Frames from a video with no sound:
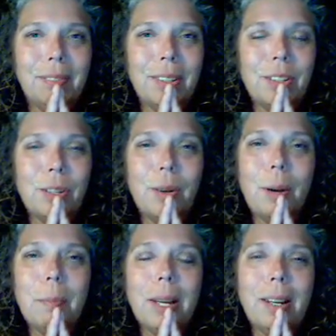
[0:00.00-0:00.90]
So
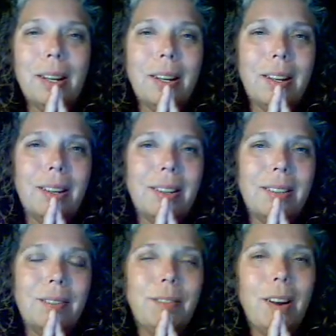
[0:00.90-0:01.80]
I'll make
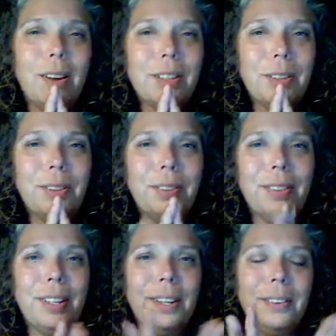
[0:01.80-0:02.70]
vlogs
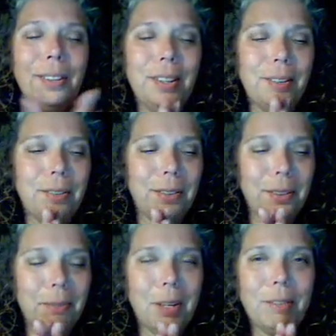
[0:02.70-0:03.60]
here and there for
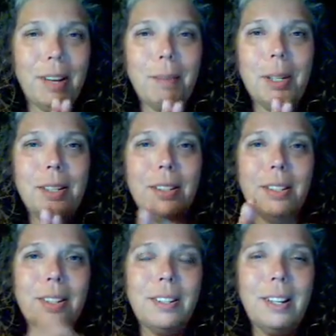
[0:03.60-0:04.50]
my family to
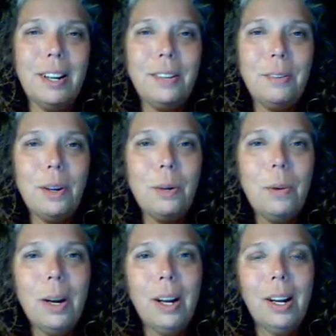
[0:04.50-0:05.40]
let you know
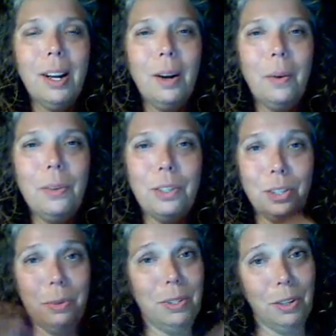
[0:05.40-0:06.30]

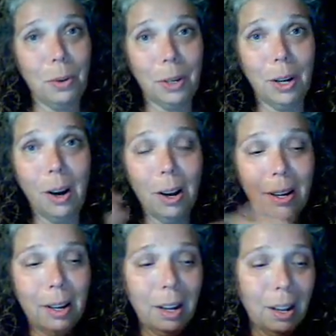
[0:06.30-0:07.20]
just what's going
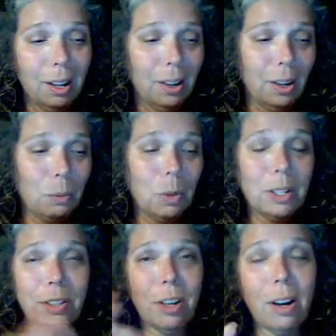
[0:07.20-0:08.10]
on and
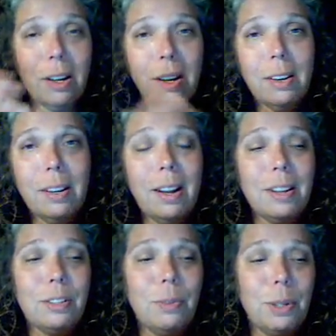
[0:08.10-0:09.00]
what's gone on the
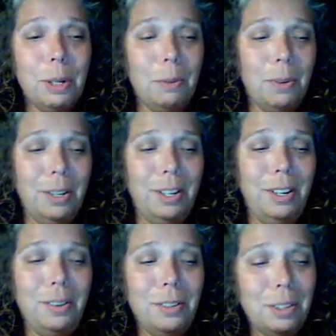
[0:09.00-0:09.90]
last 41
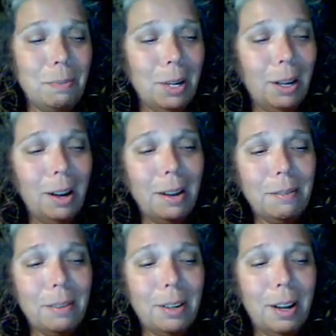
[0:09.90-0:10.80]
years in my
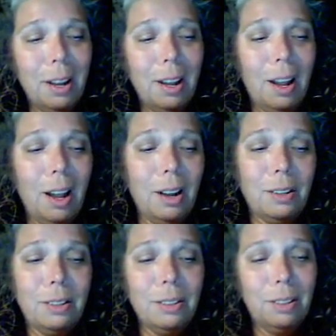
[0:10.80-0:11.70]
life. And
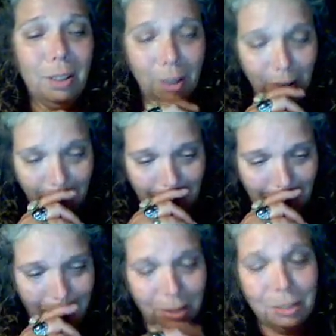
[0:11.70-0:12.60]

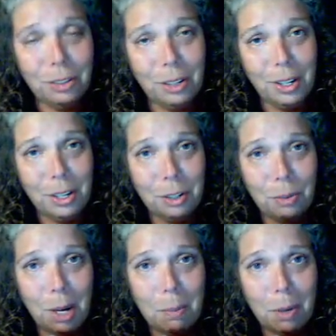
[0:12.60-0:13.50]
I'll try not to
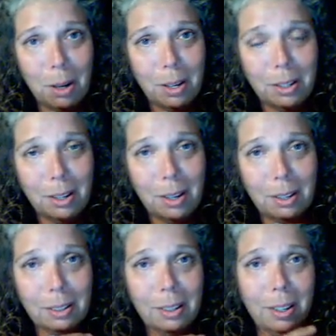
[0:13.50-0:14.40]
ramble on and
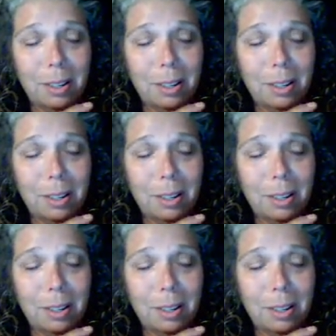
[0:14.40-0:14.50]
on.